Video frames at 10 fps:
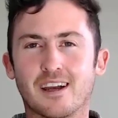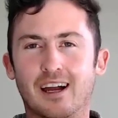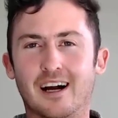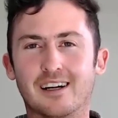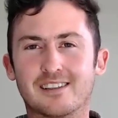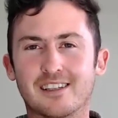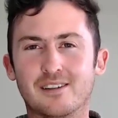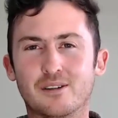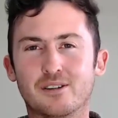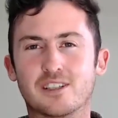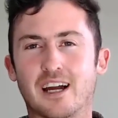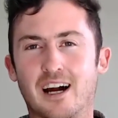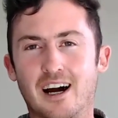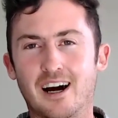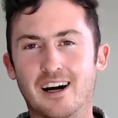How to use our
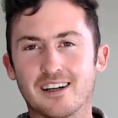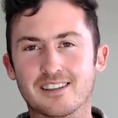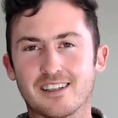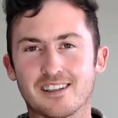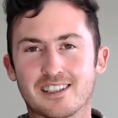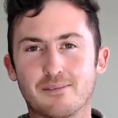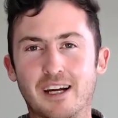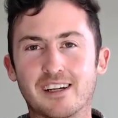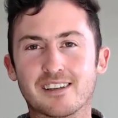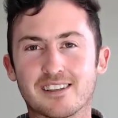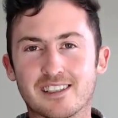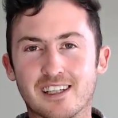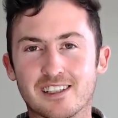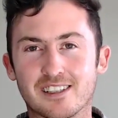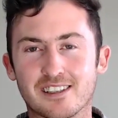heart to make
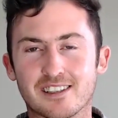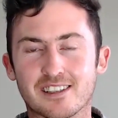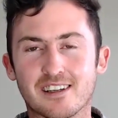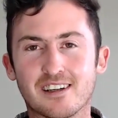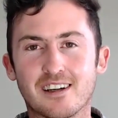decisions.